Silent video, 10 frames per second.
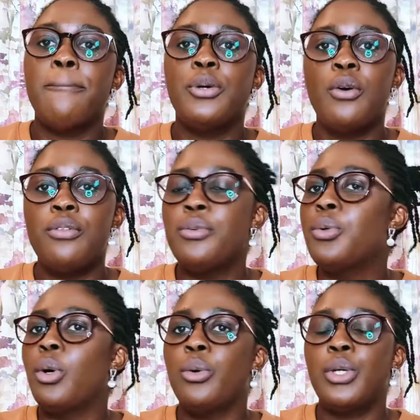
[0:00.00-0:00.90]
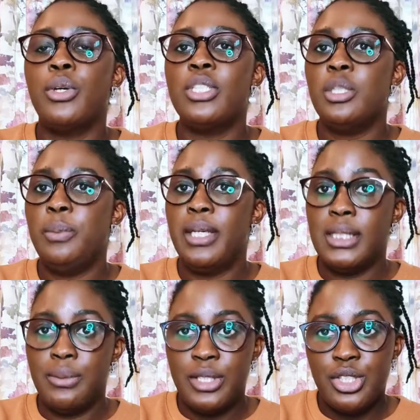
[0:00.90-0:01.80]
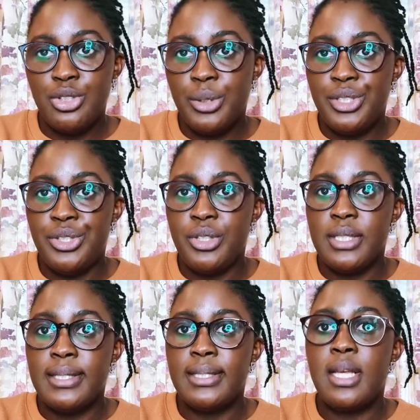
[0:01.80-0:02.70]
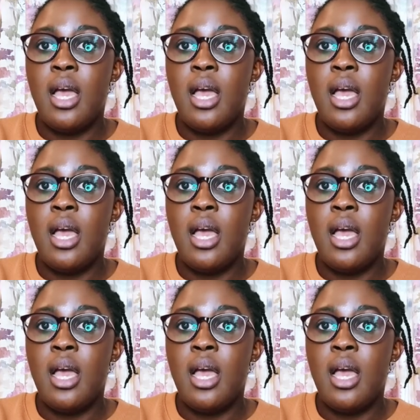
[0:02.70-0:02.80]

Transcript: gone through all your GPAT registrations